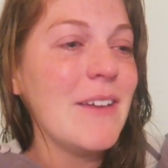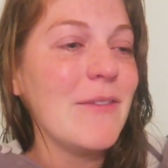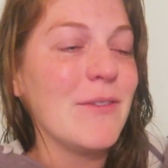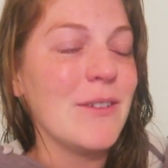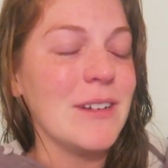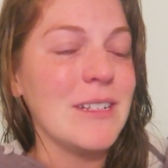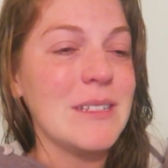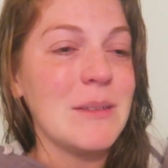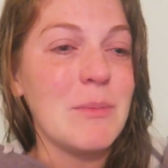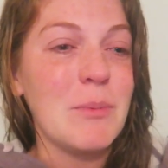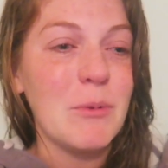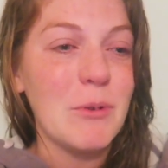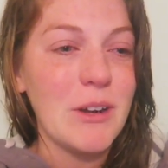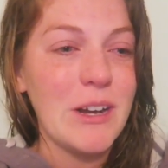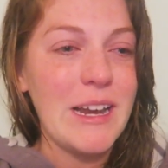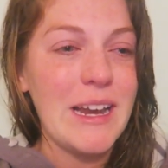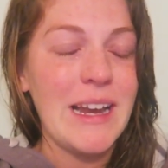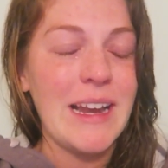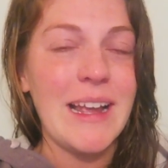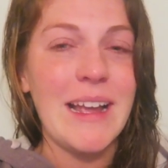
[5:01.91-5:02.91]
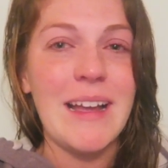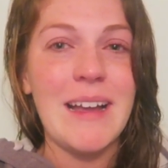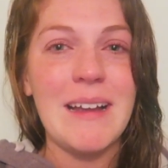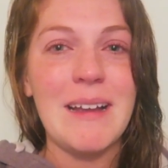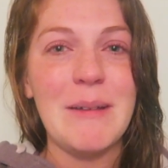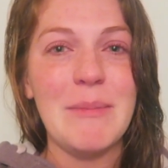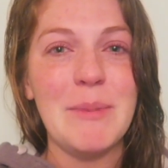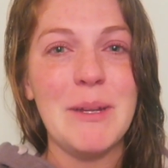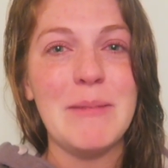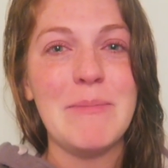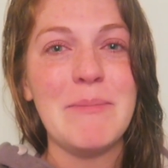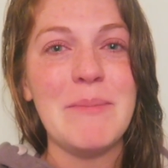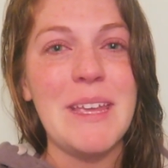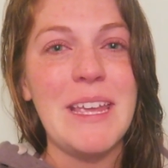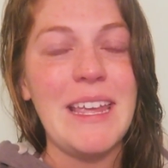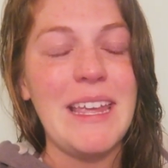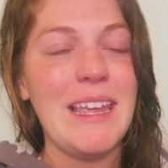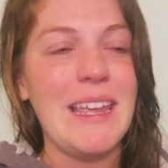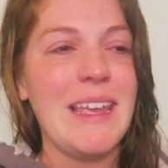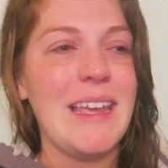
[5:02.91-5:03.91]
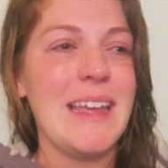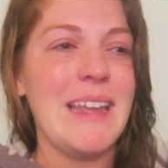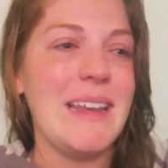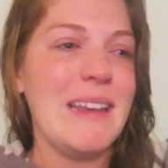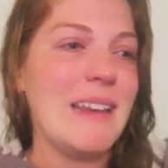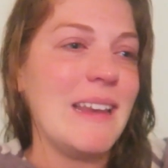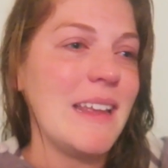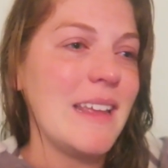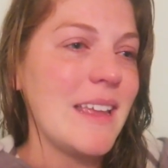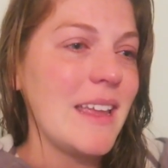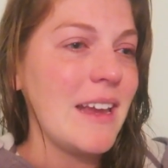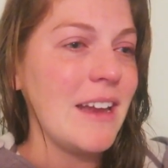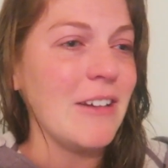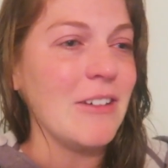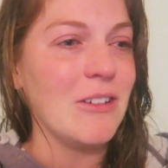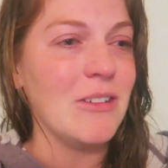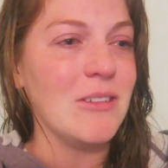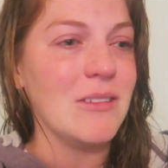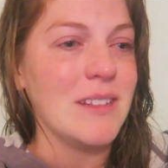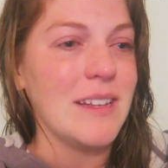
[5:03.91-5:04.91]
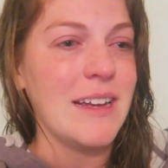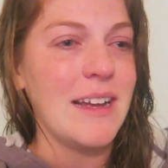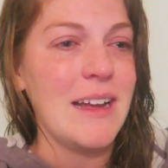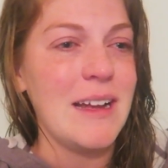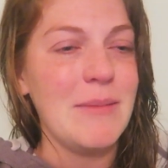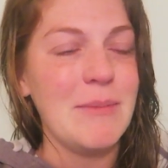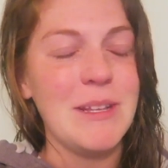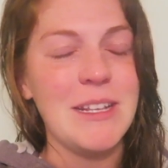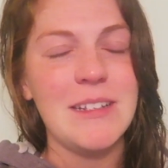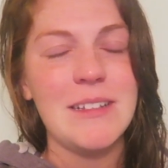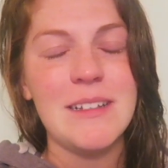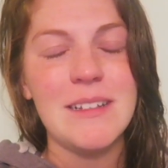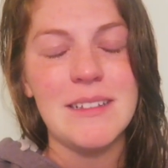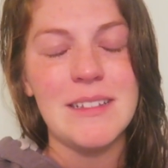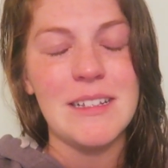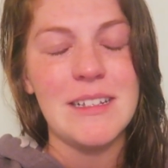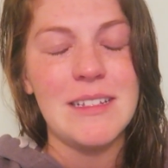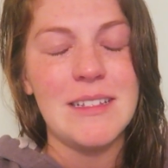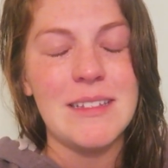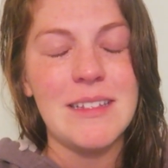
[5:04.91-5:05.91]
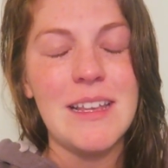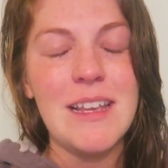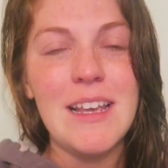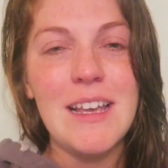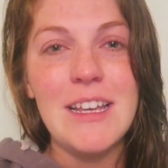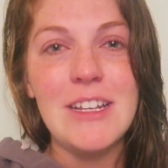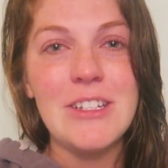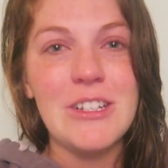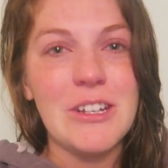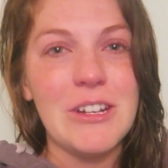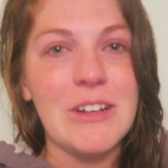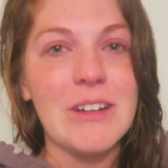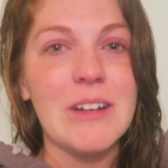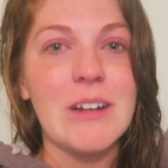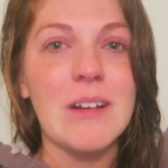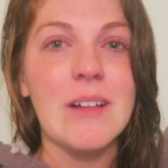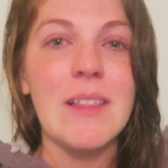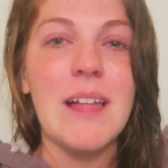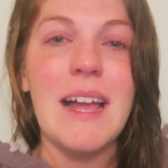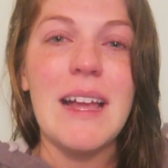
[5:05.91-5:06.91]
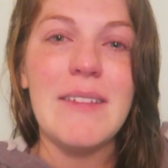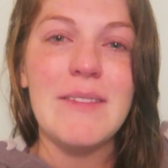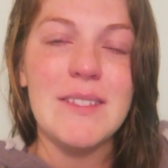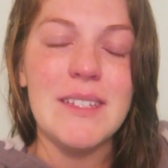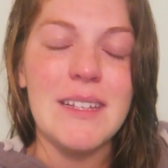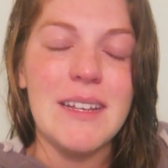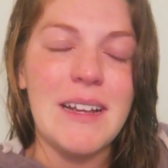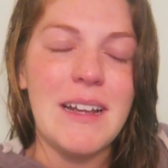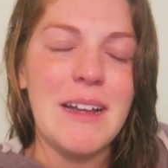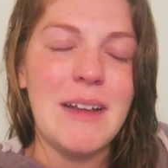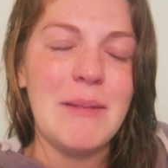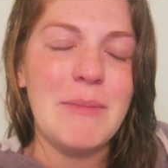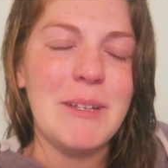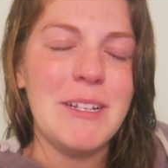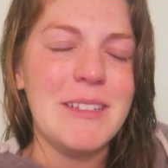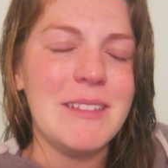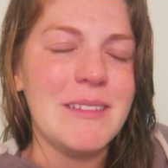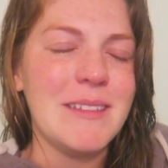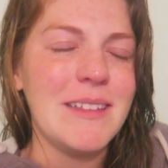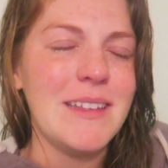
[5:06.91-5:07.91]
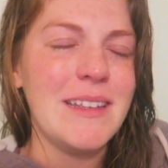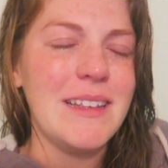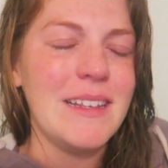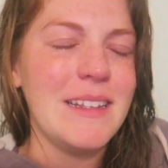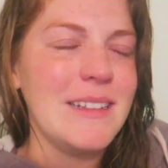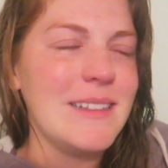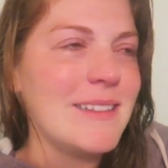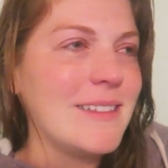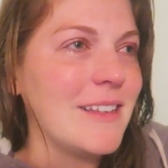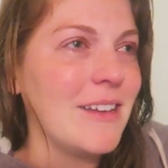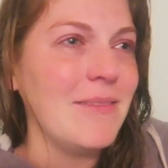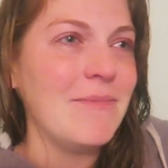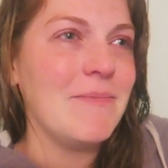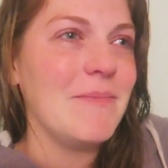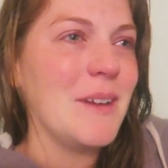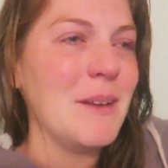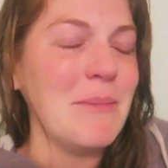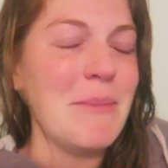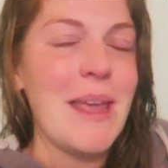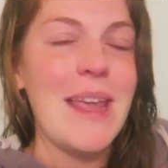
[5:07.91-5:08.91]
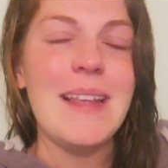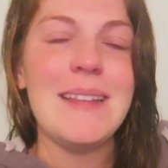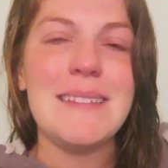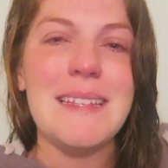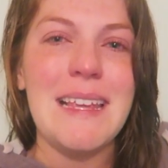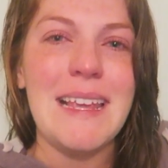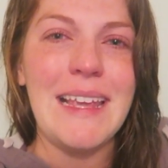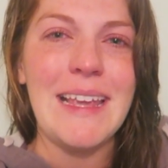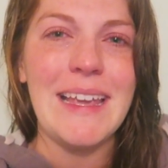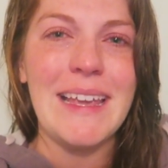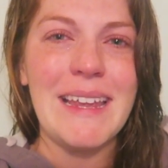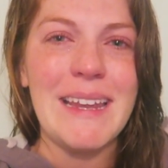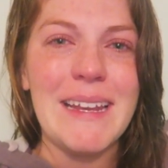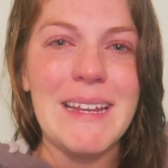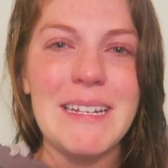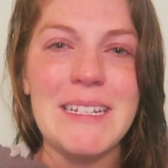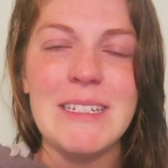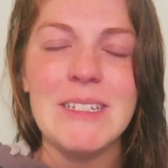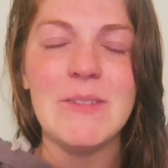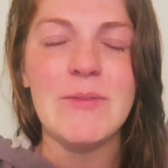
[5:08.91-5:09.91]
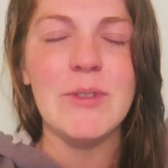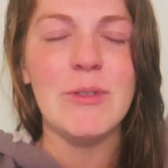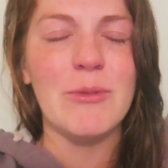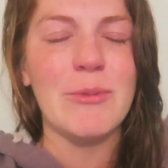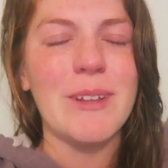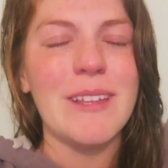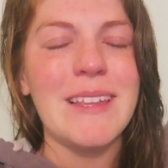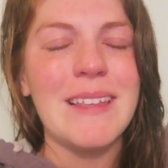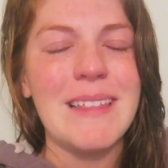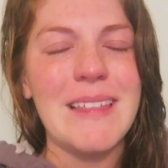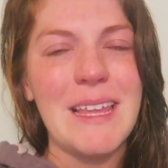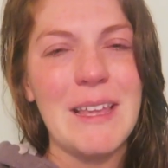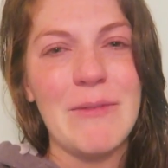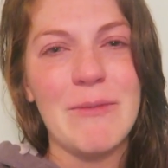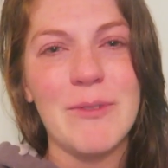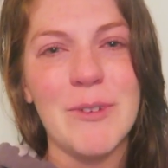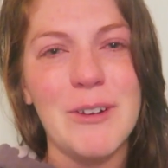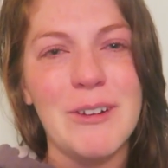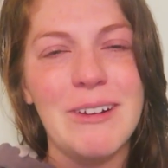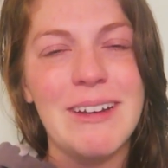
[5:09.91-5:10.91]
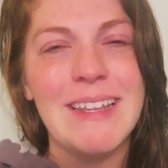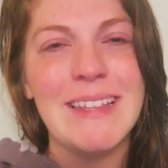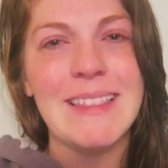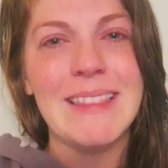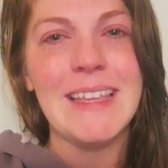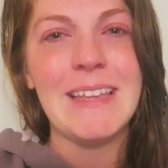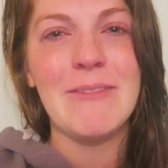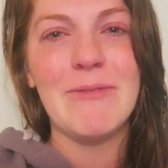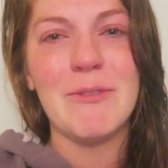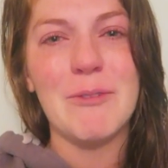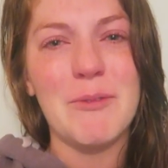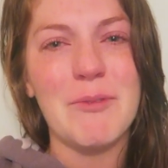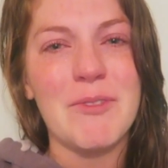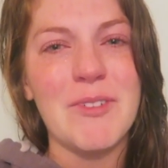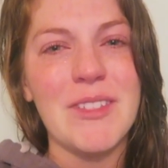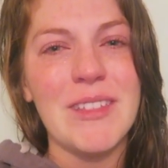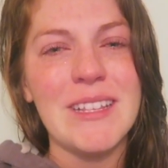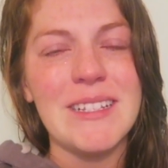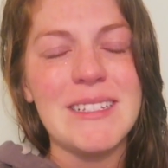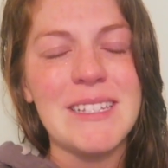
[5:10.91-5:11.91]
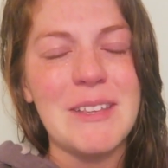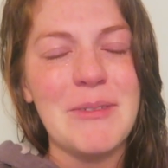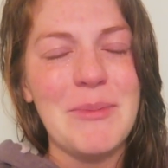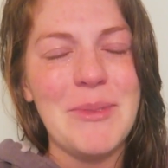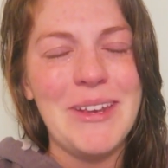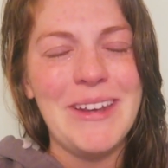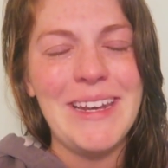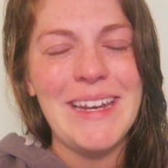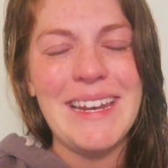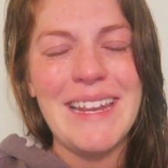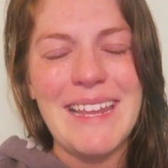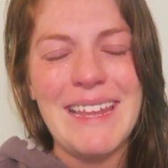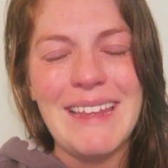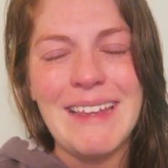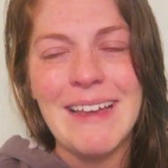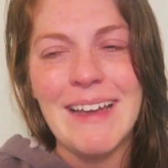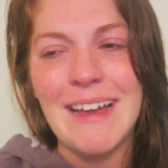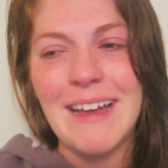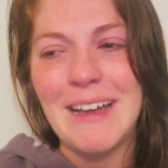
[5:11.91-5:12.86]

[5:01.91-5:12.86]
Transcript: For supporting um, me and Harold um, and just us sharing our lives. it's it's amazing and I just feel really thankful and thankful for this community.